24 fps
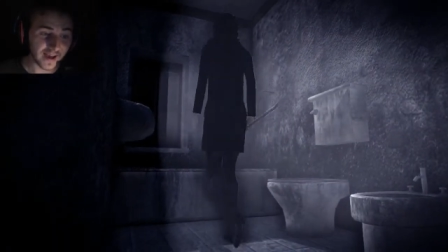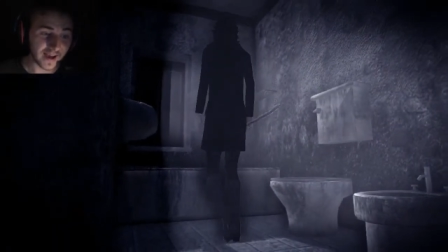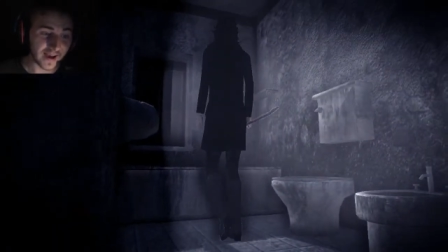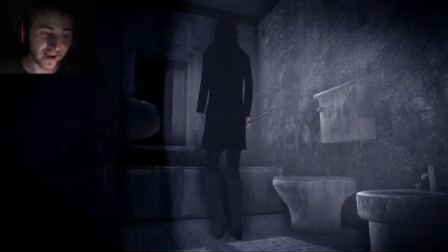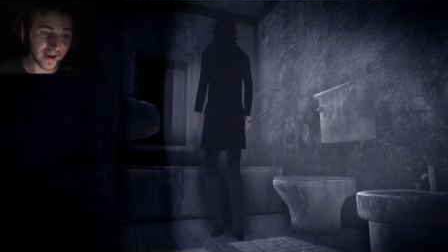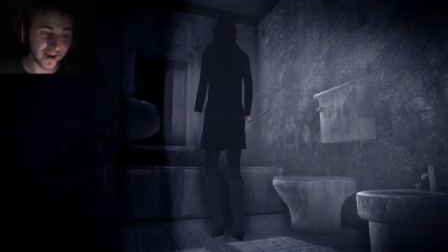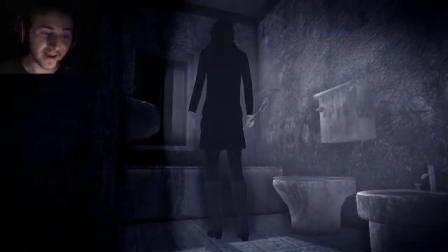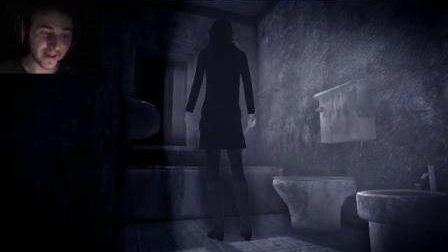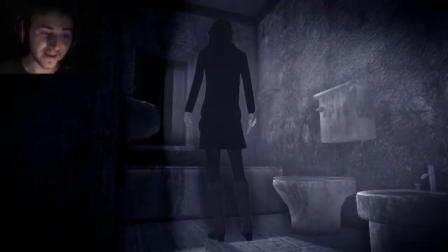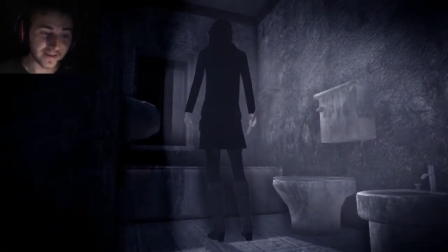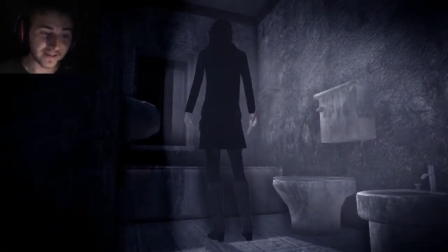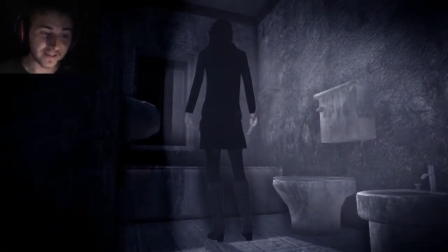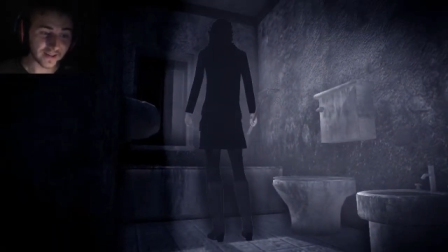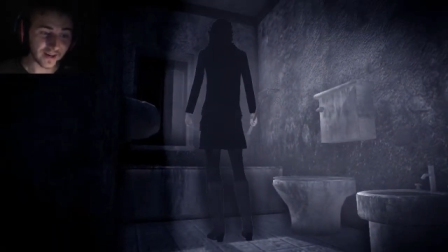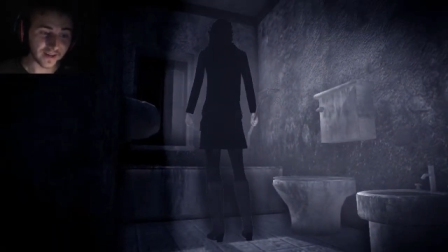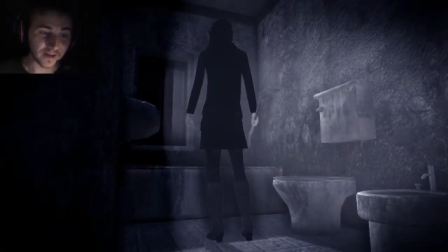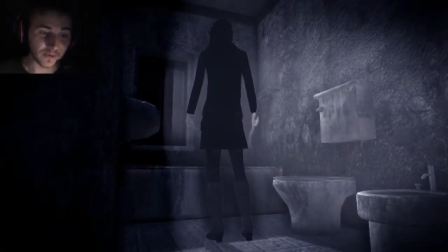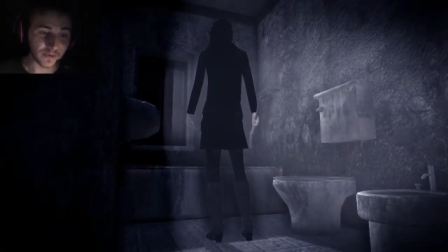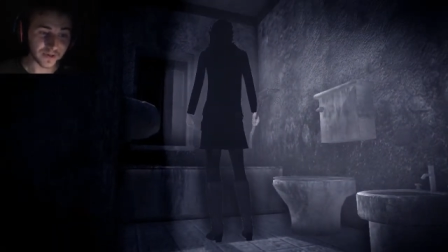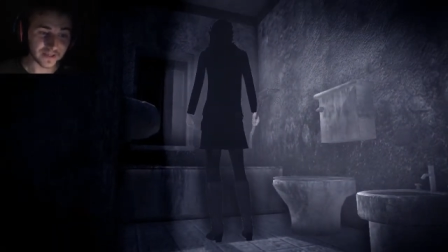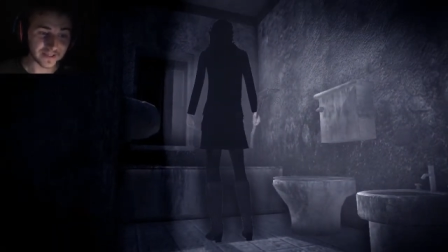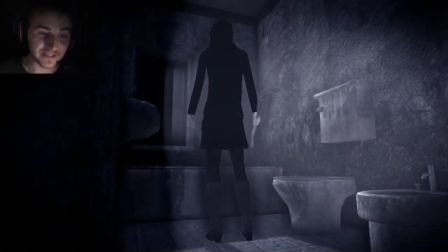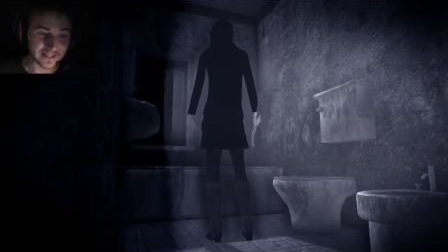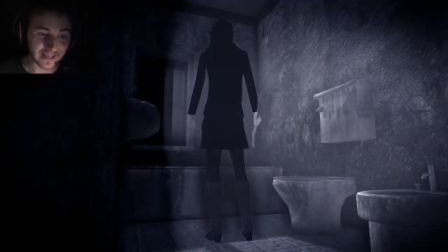And I
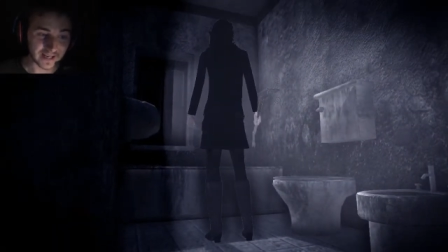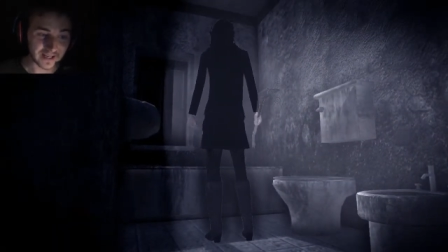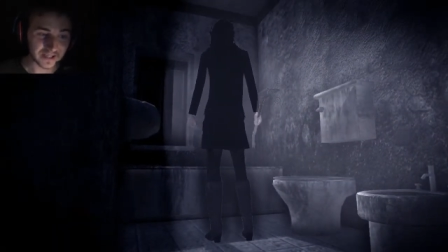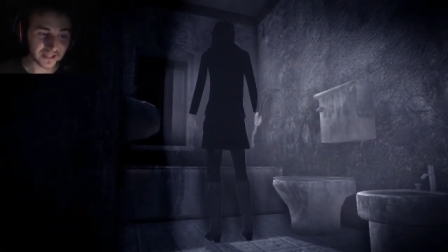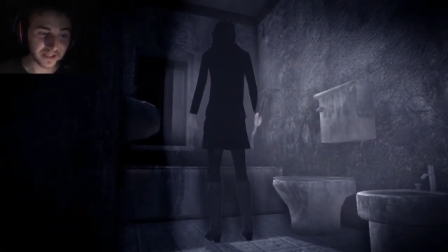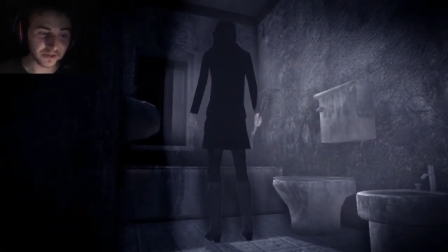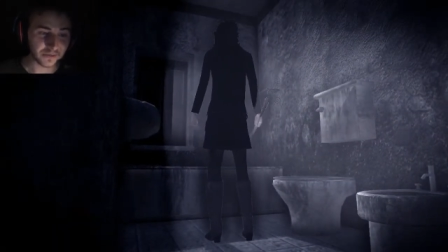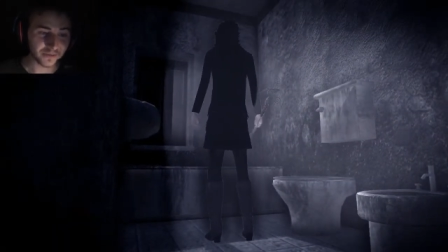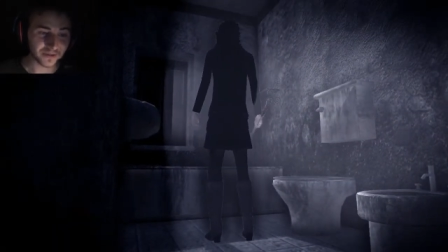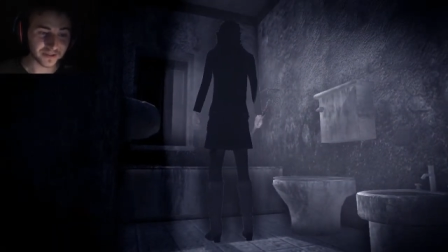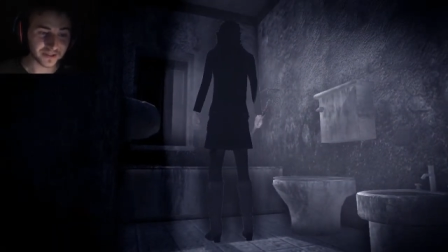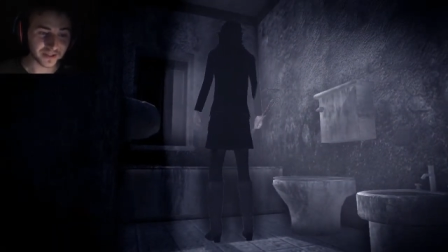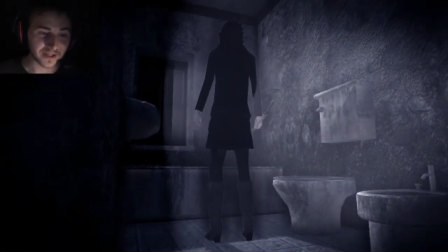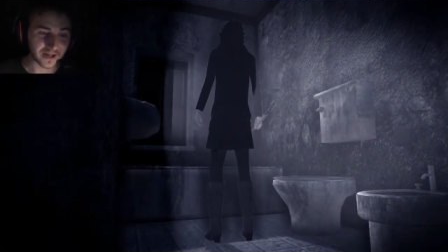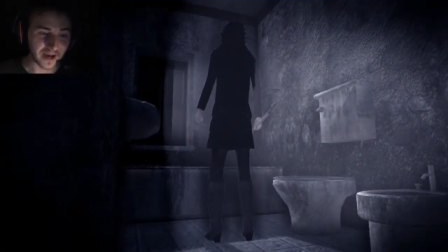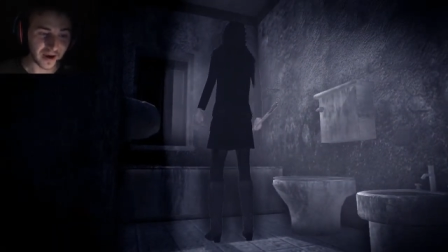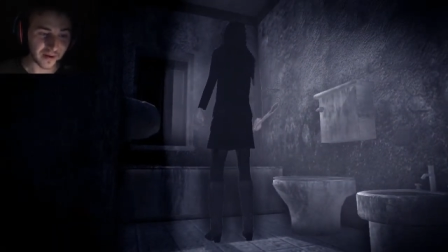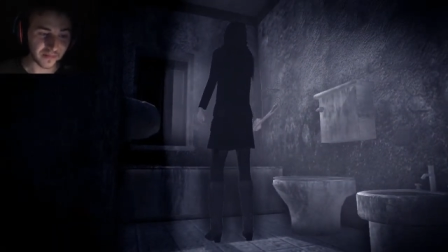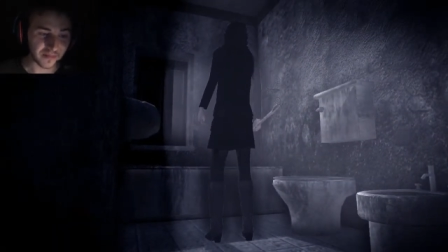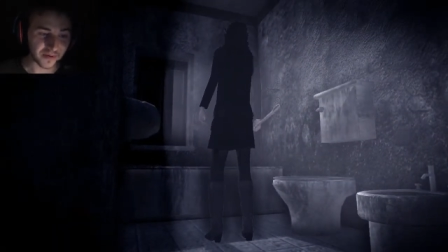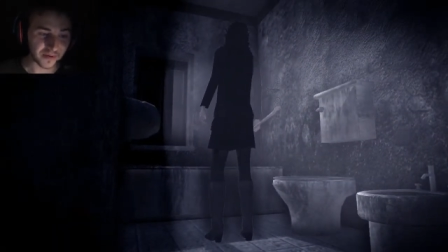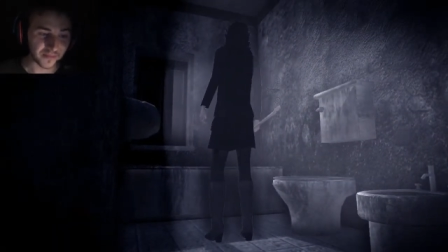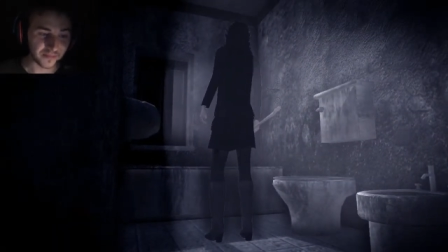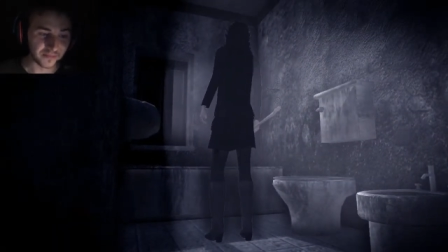know exactly what's going to
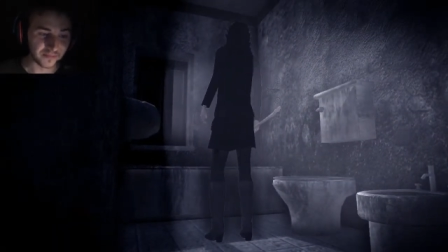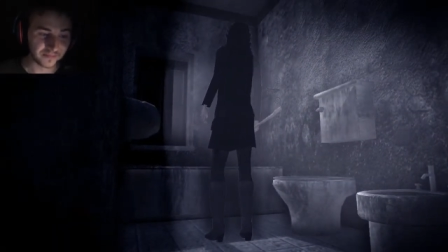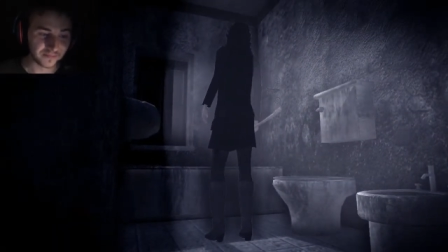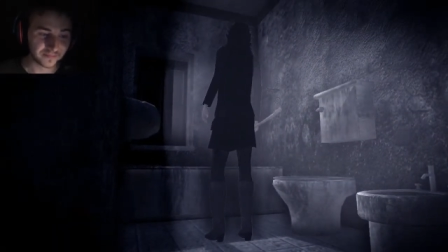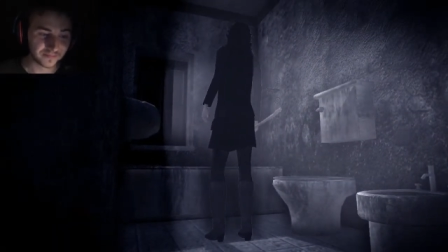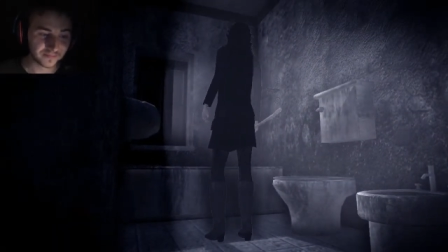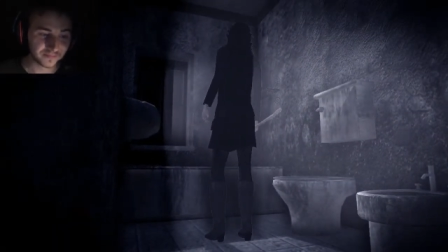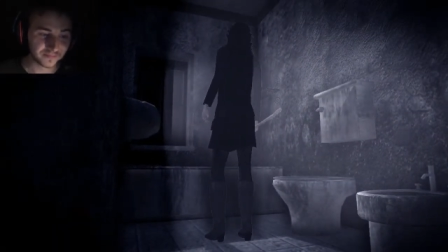happen.